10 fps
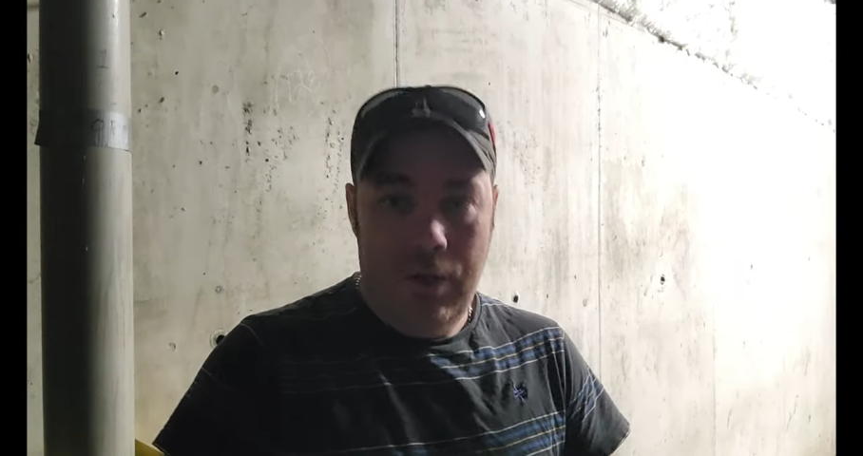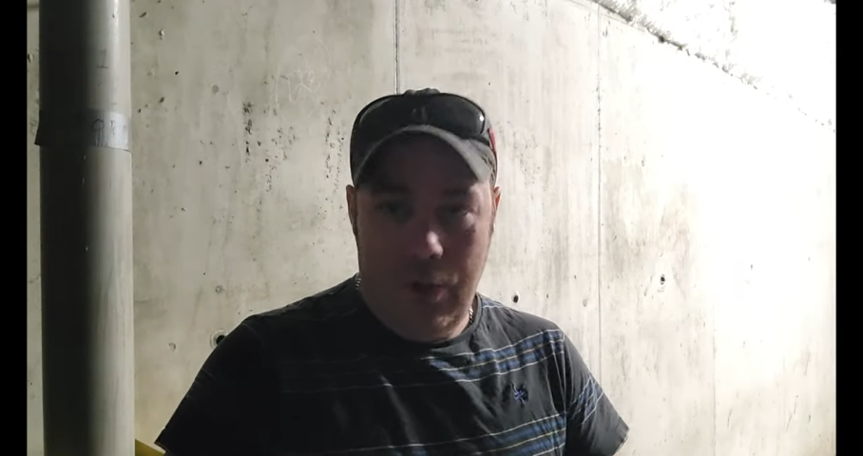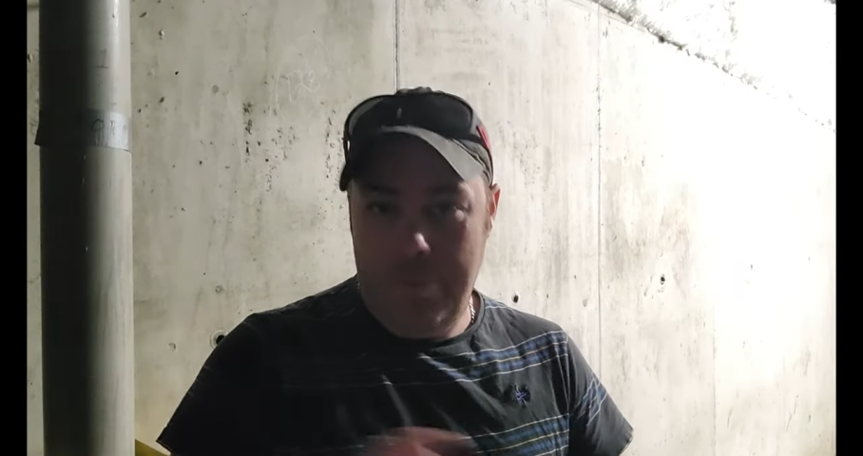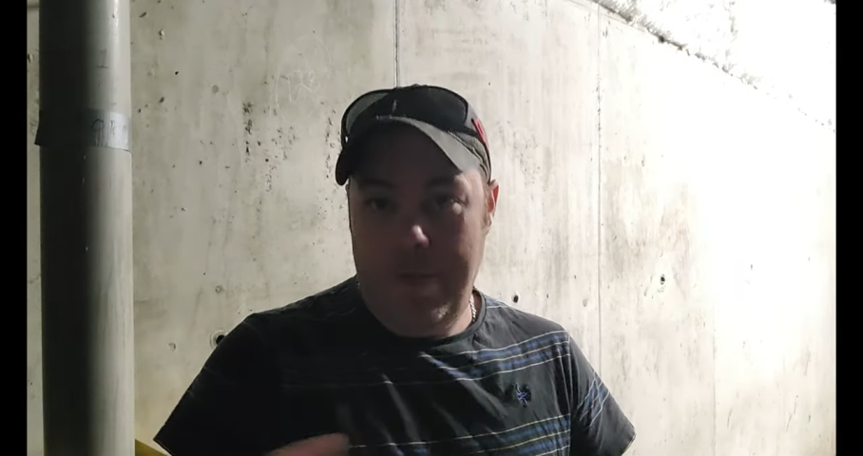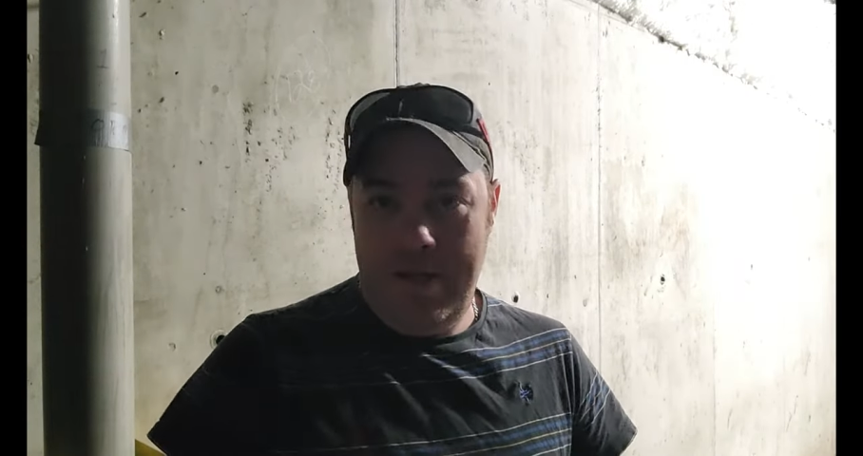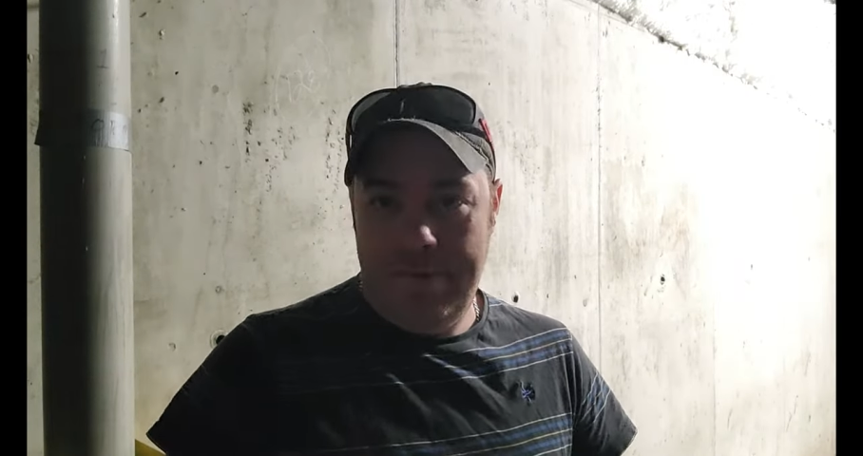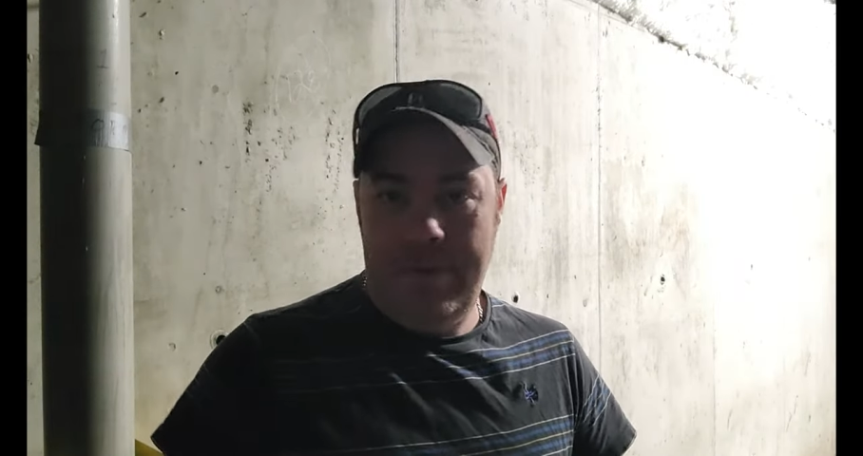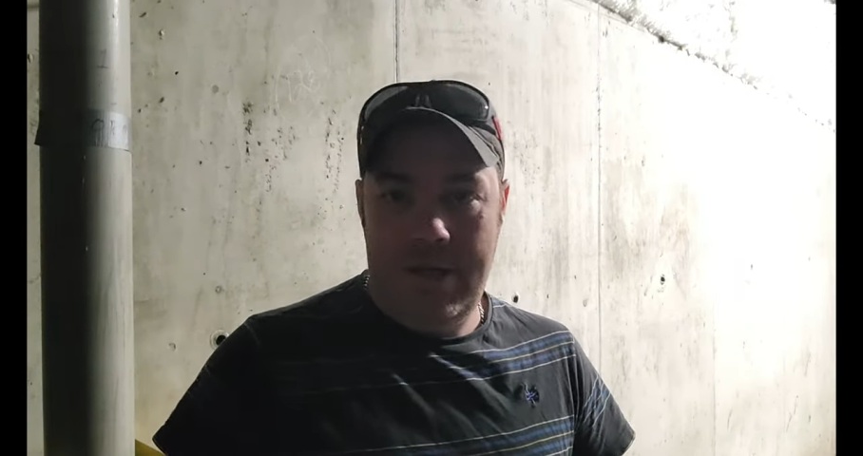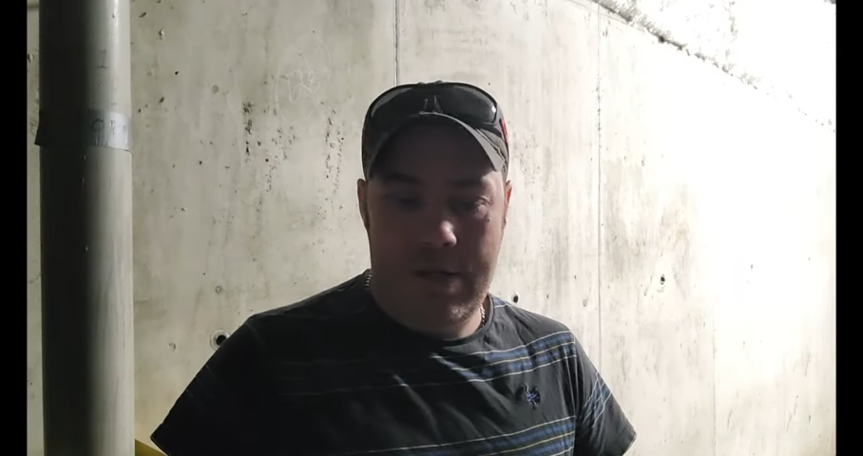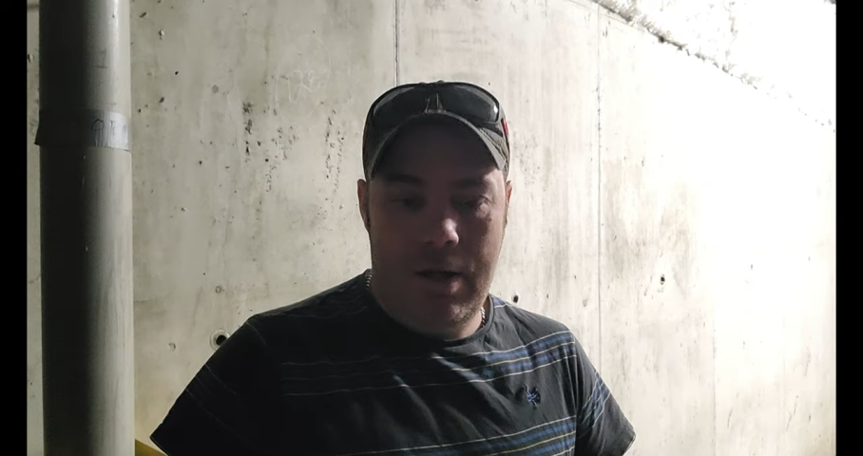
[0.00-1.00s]
all the paint
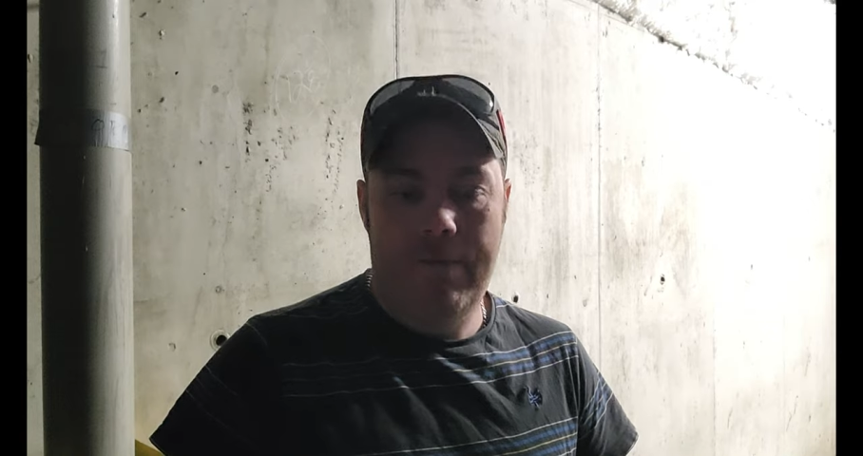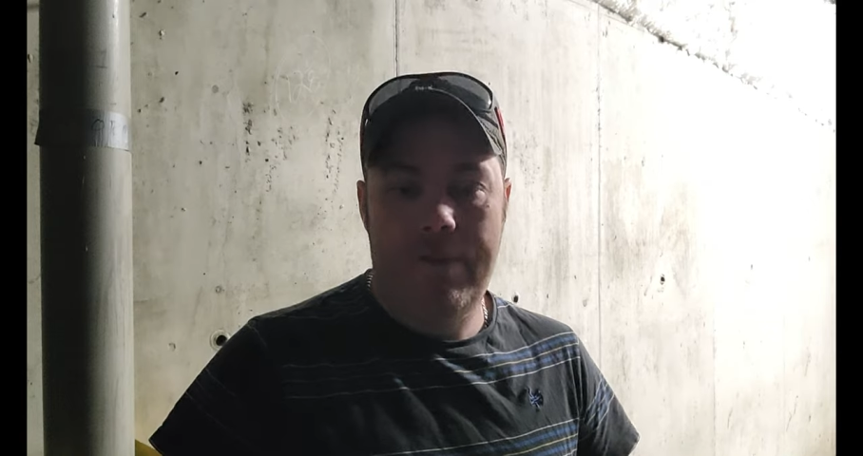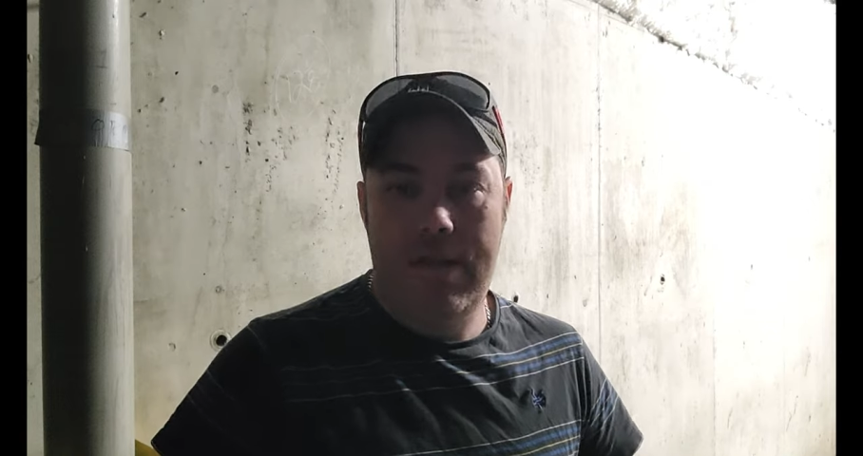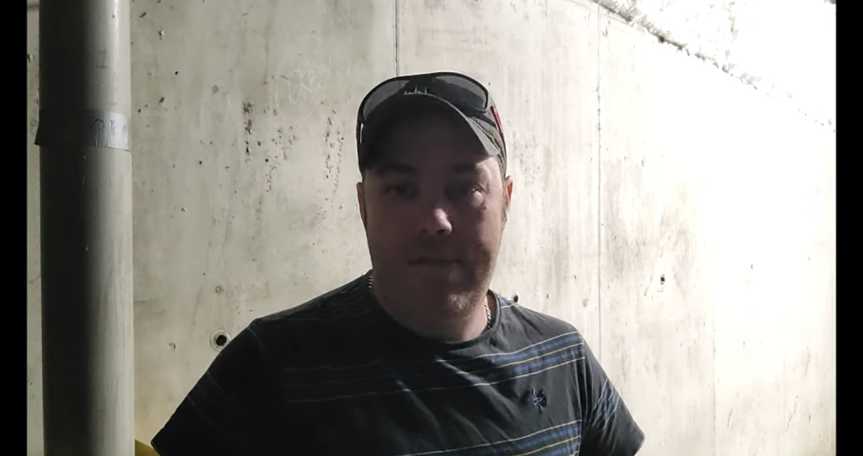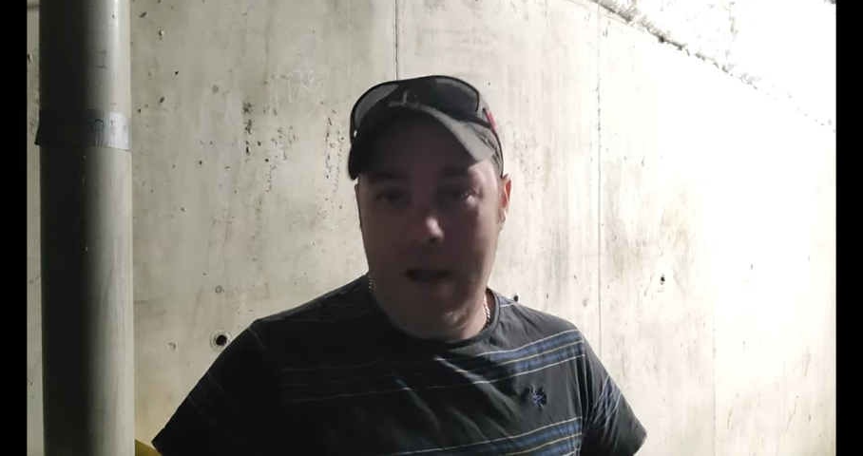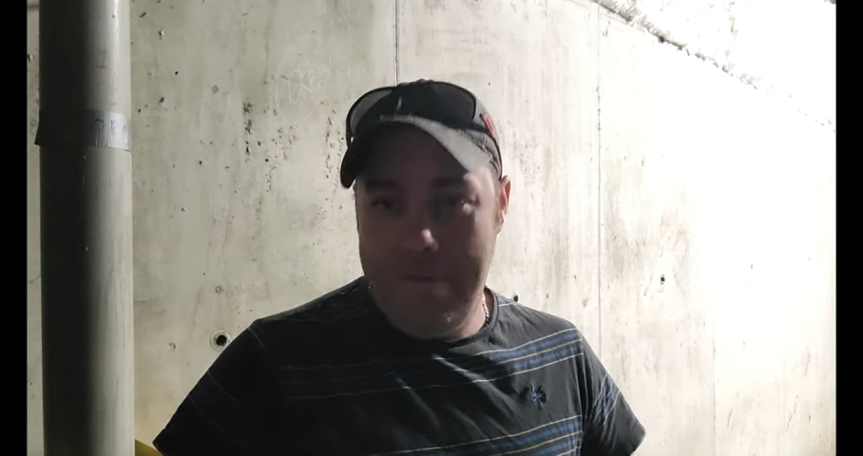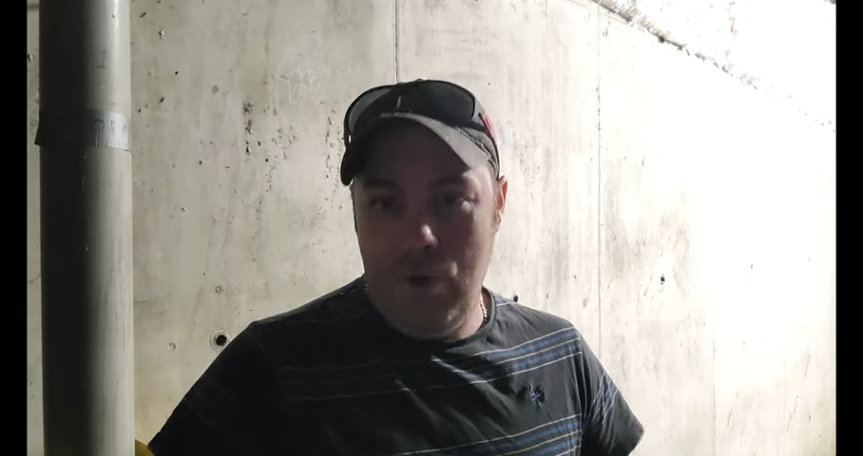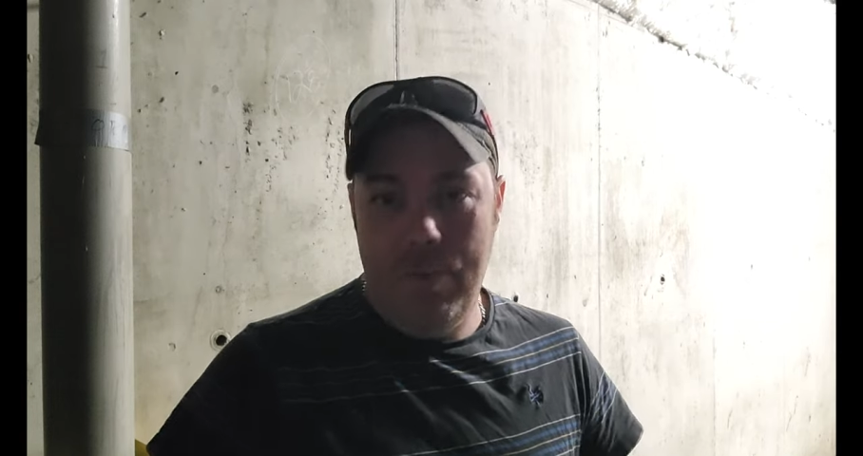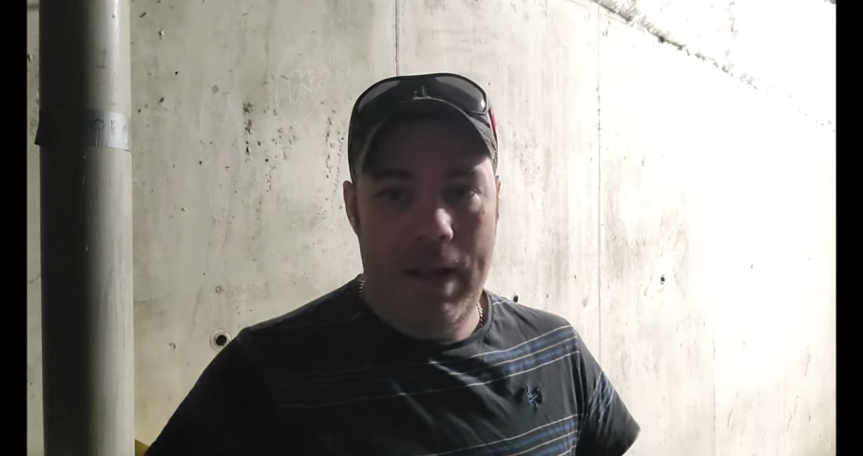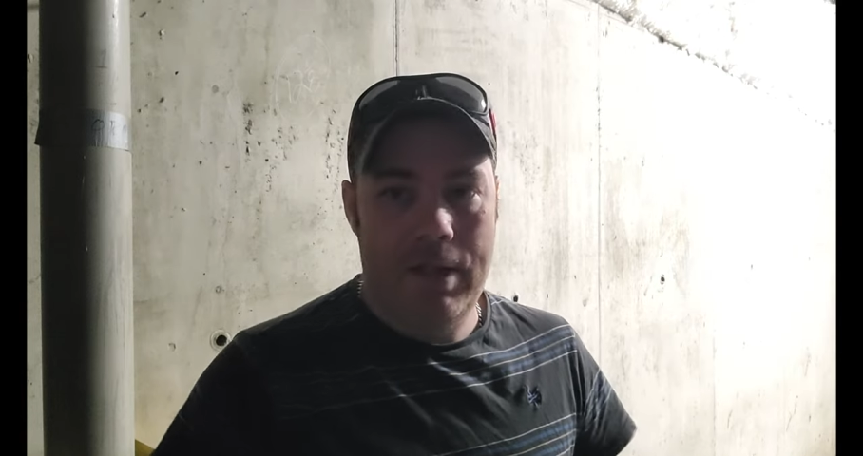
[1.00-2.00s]
flaking off the
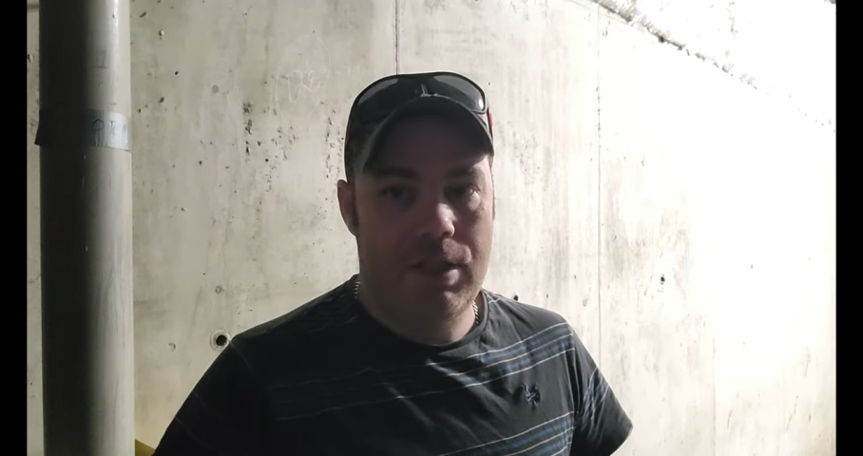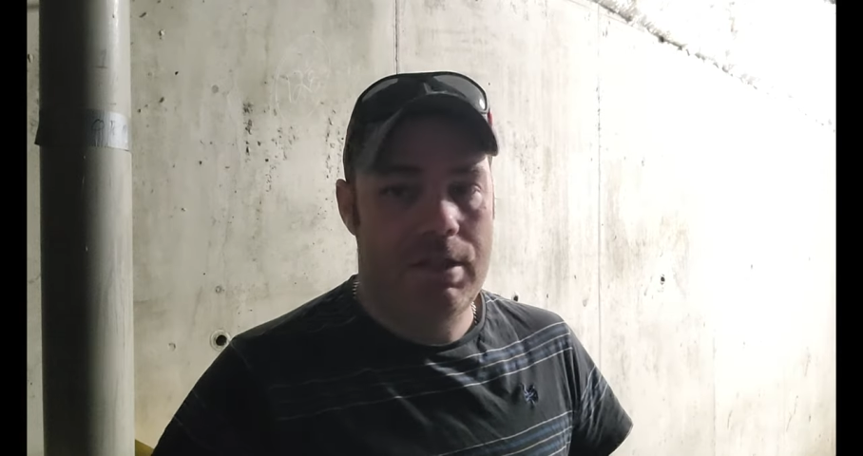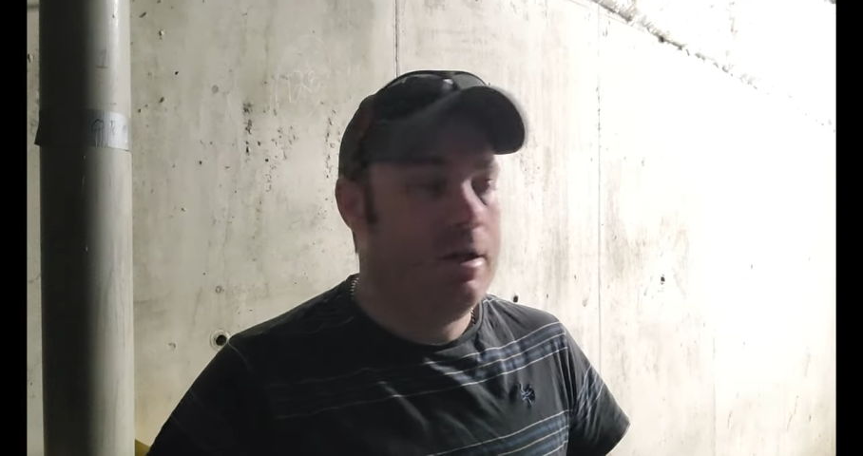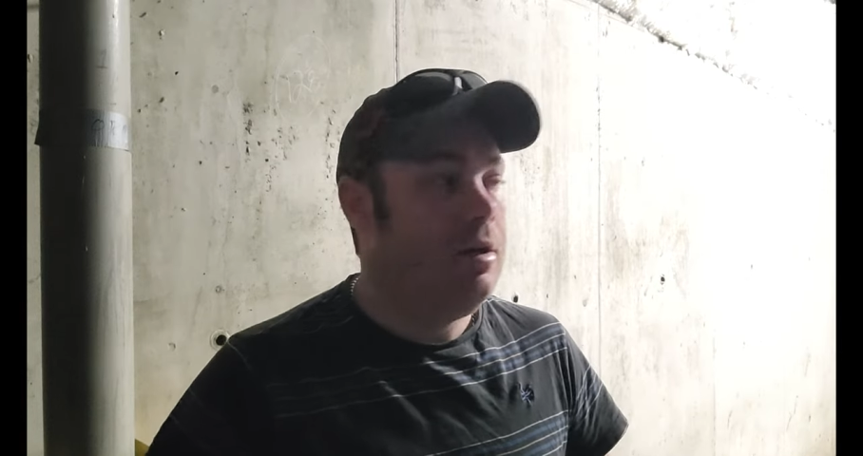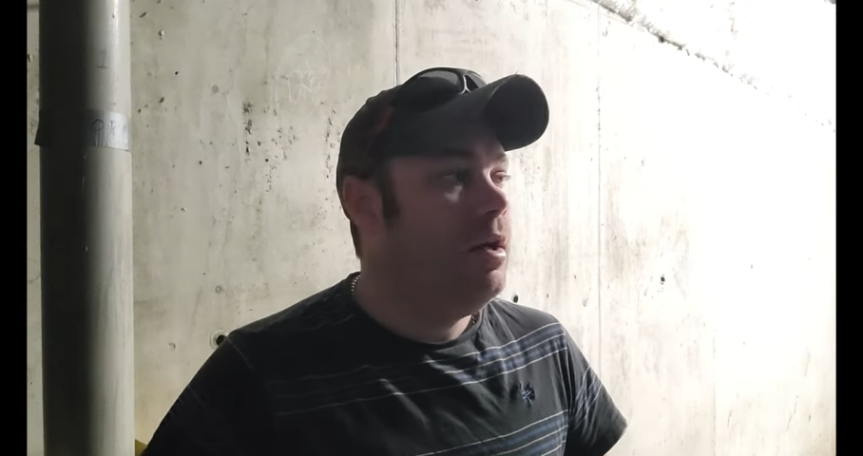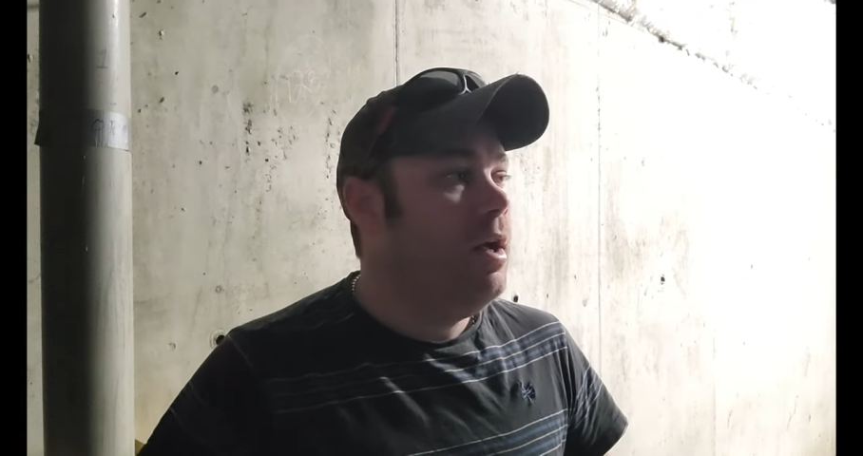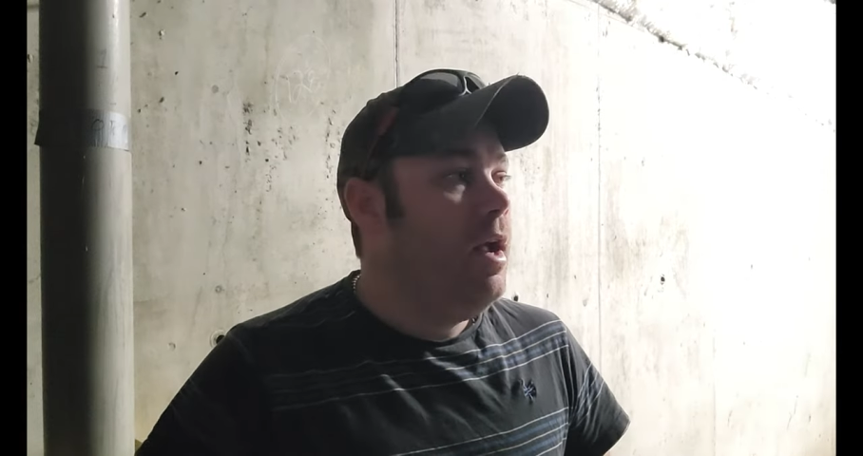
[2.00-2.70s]
5.0 badge in there,